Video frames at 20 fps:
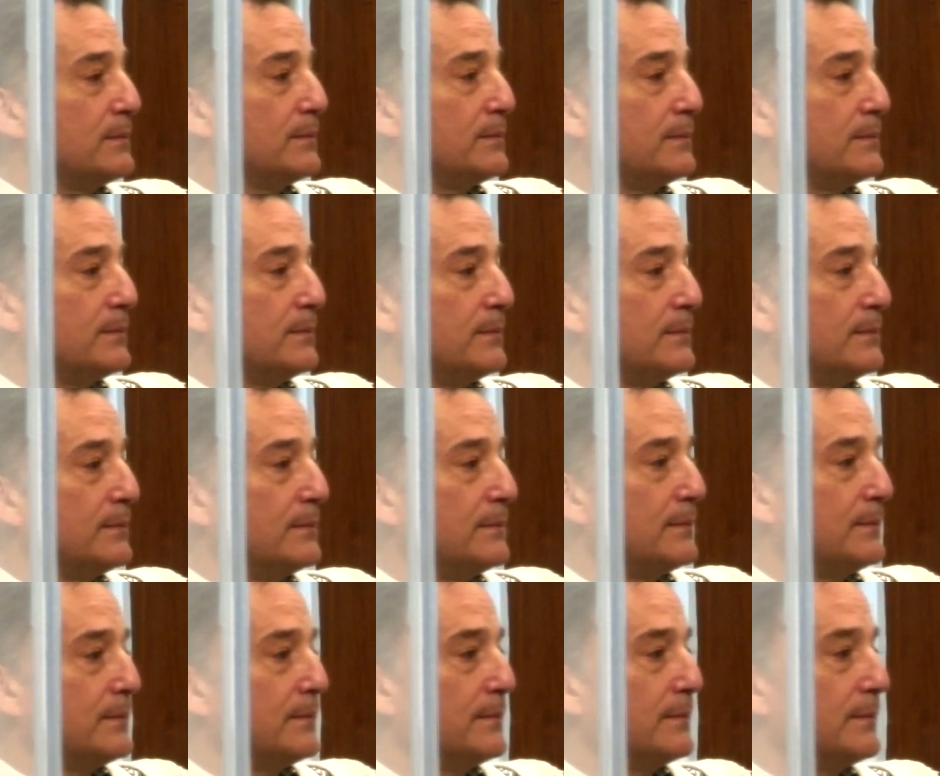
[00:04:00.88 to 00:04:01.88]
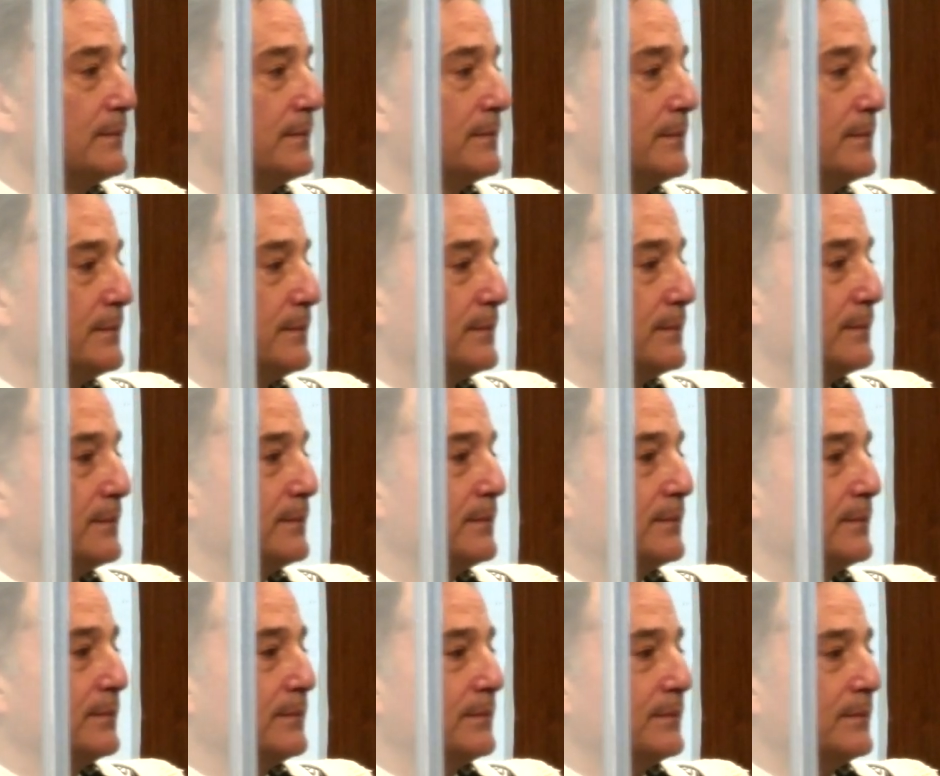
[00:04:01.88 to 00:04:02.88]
(silence)